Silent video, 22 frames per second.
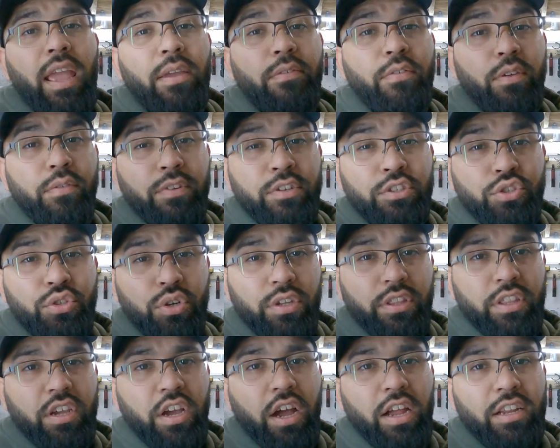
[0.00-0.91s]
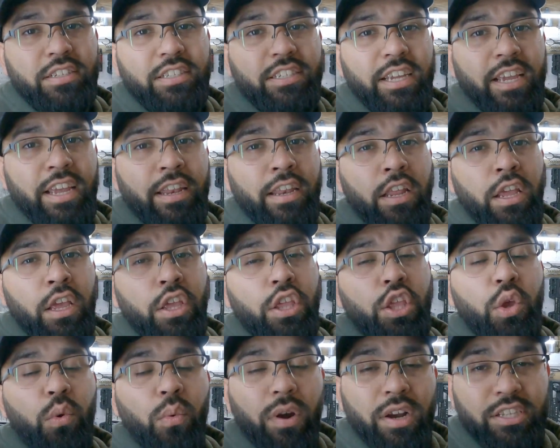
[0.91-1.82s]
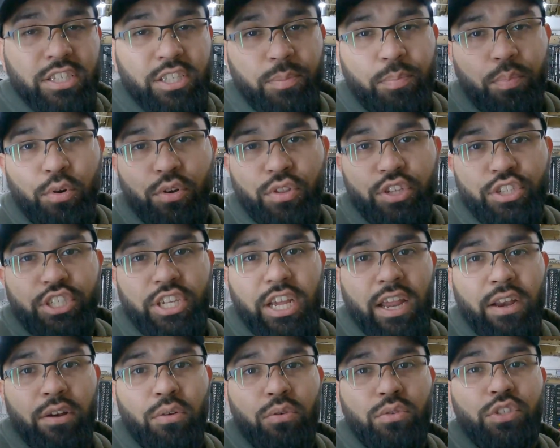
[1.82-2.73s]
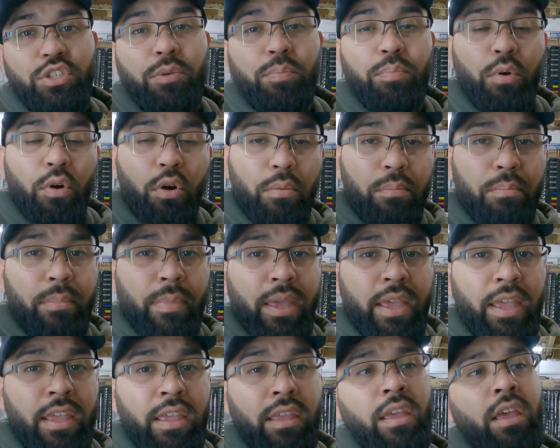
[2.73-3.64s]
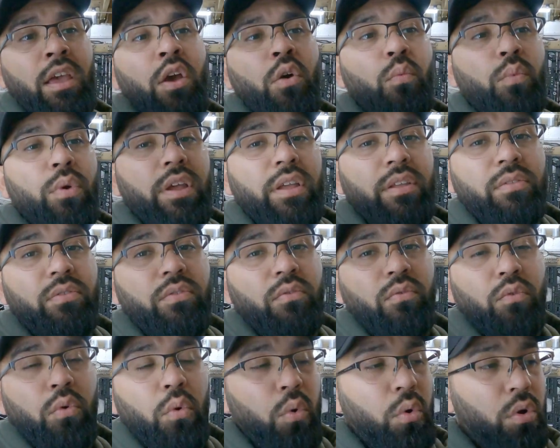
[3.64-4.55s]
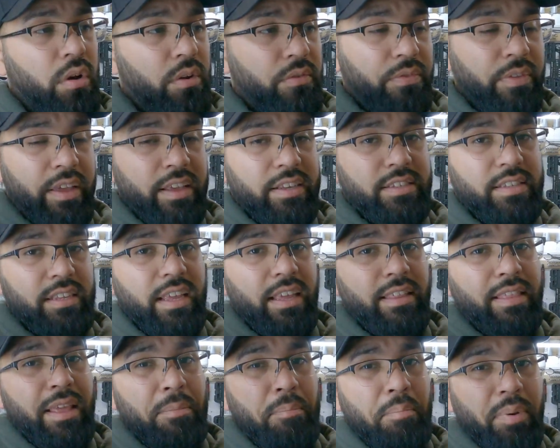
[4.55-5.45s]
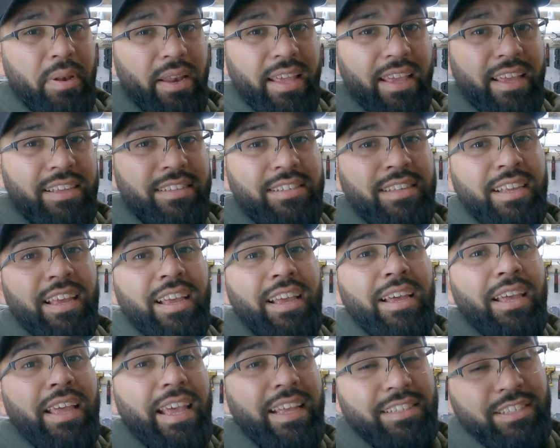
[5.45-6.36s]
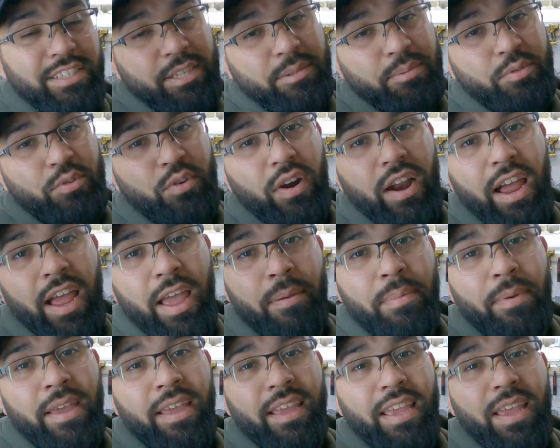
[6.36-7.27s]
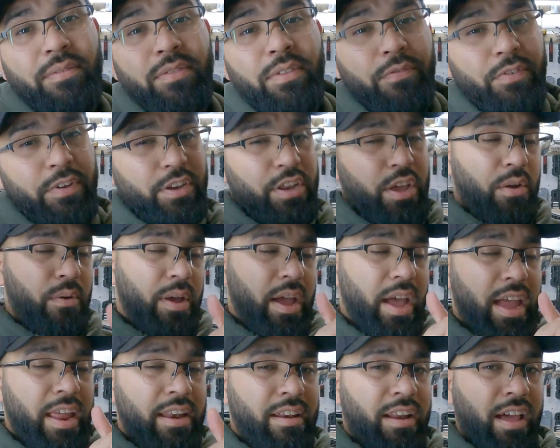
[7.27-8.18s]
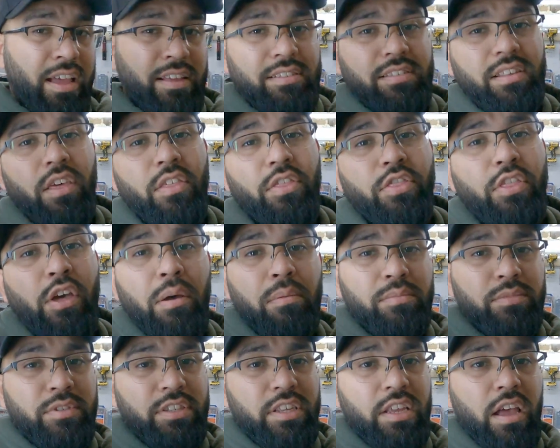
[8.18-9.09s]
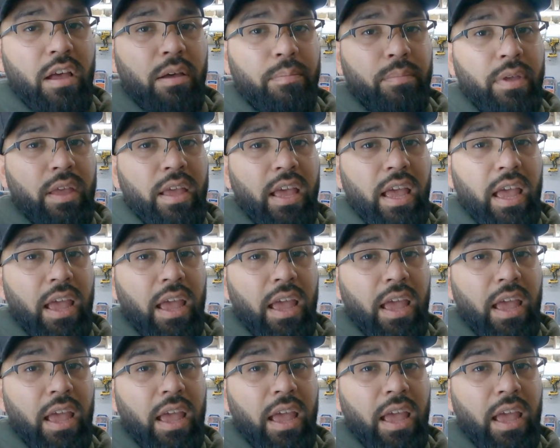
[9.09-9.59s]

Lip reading: If you've enjoyed the content, you want to support the channel, support me with all of this, then please hit subscribe, give the video a nice thumbs up.